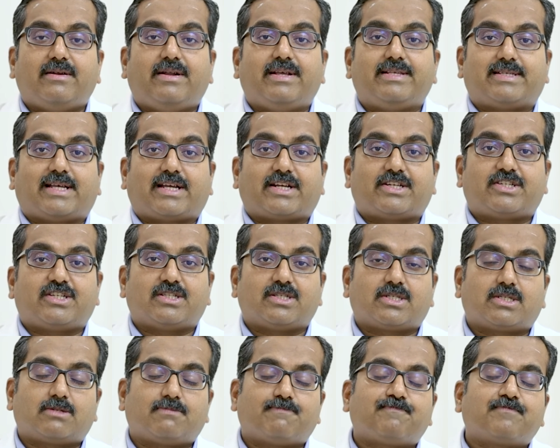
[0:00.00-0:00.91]

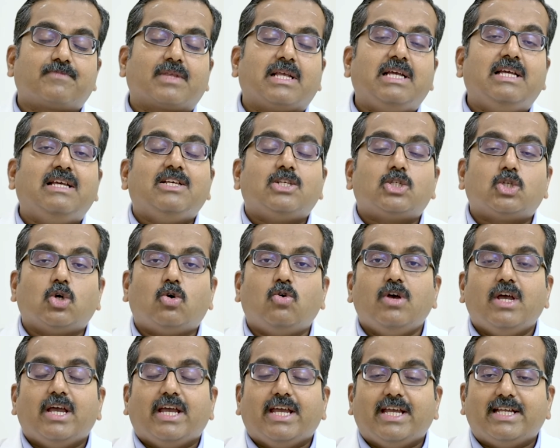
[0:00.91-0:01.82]
dissections.
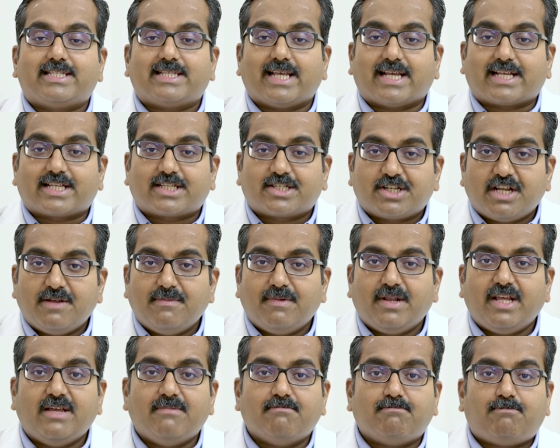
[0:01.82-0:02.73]
So it's
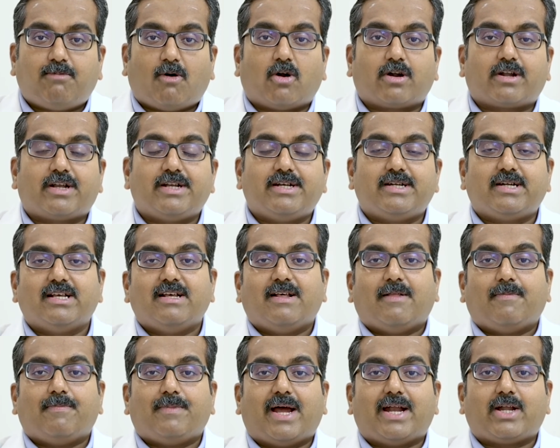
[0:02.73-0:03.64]
extremely important
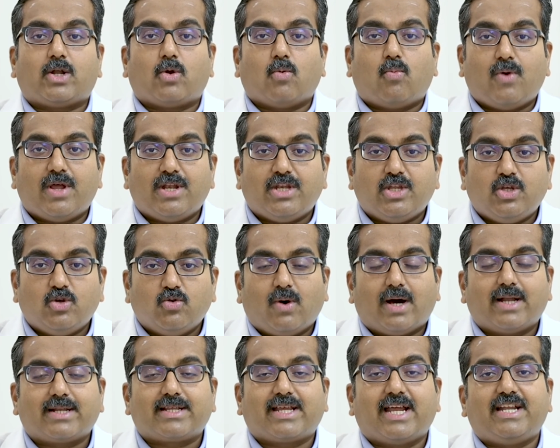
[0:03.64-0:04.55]
that when
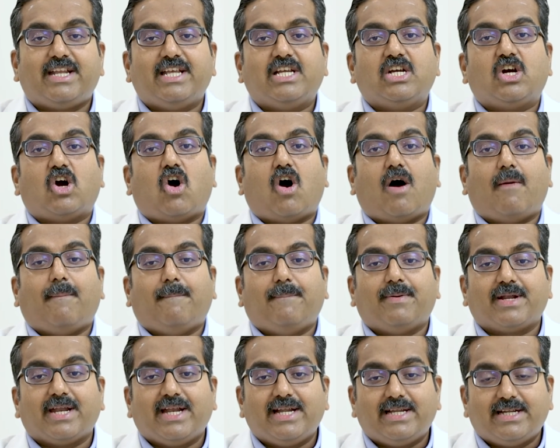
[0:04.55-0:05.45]
you are getting
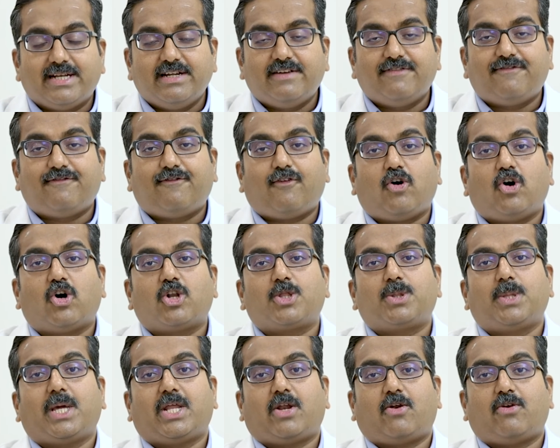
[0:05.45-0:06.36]
operated
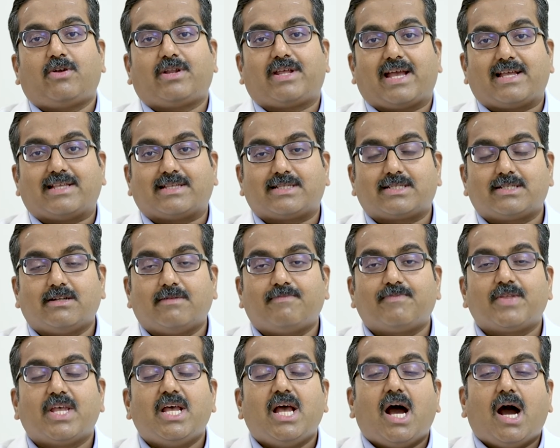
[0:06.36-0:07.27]
for thyroid cancer,
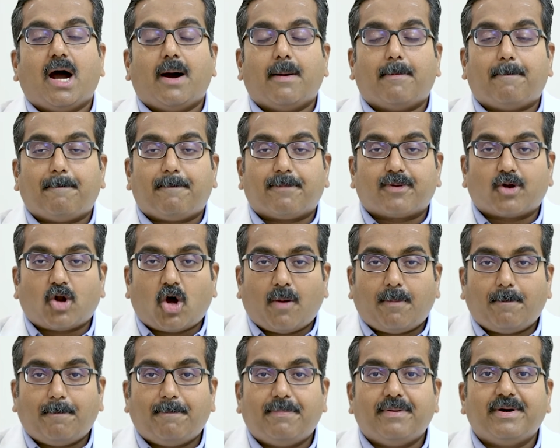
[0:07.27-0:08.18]
a
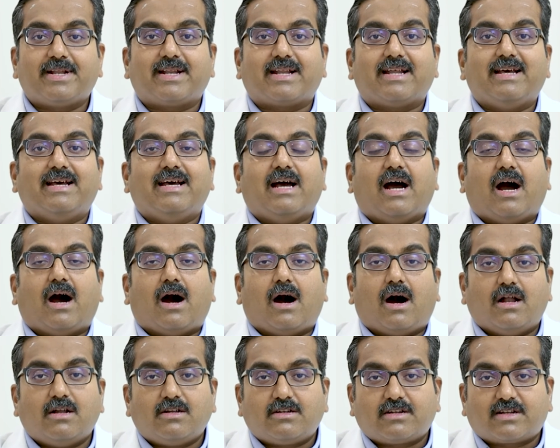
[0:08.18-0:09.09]
proper
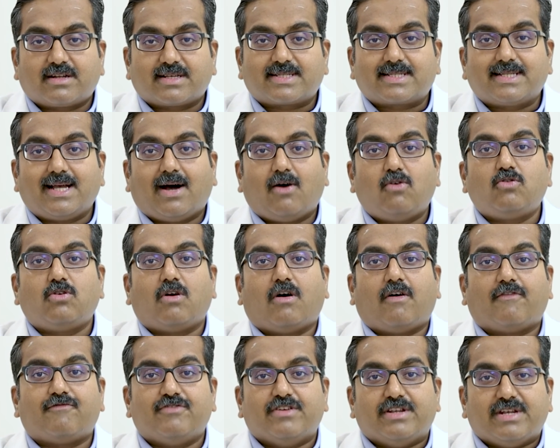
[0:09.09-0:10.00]
ultrasound
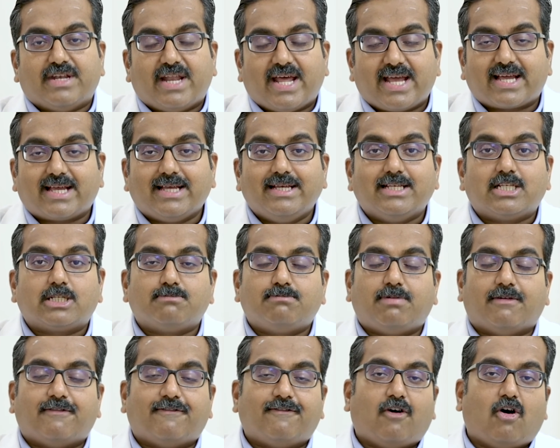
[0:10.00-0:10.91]
of the neck is
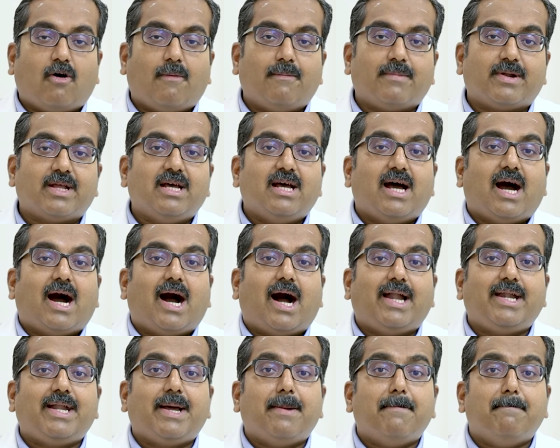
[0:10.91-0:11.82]
performed
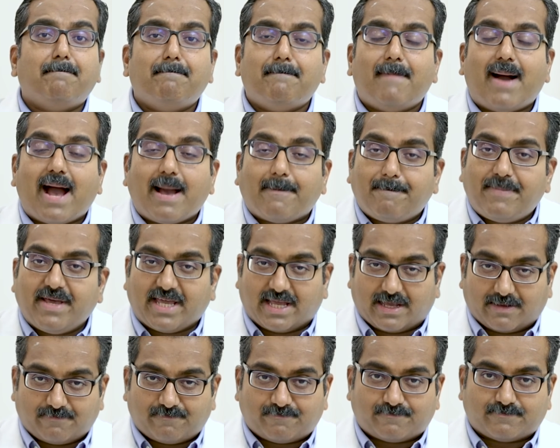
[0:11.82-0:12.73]
and a
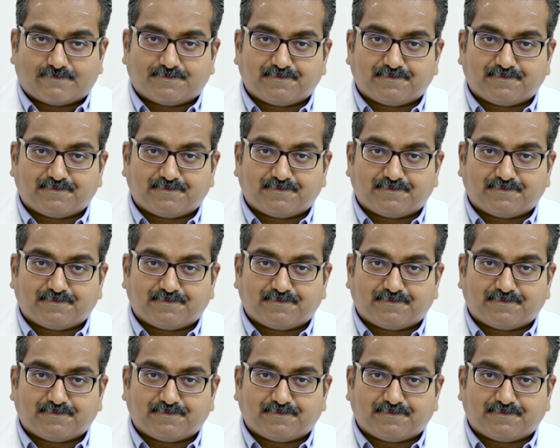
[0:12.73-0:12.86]
mapping,